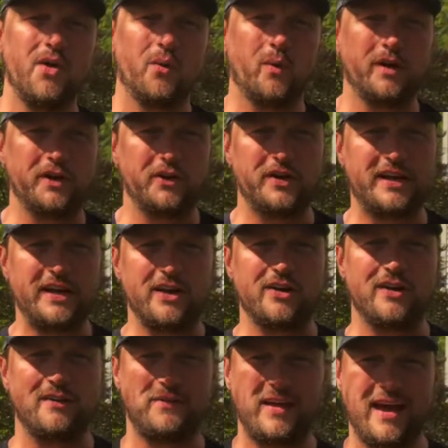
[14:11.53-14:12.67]
While you're here,
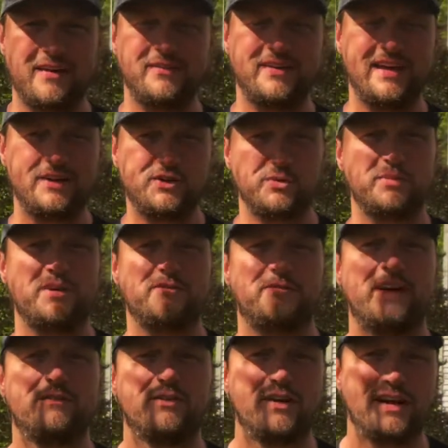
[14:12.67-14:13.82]
if you haven't yet, do me a favor,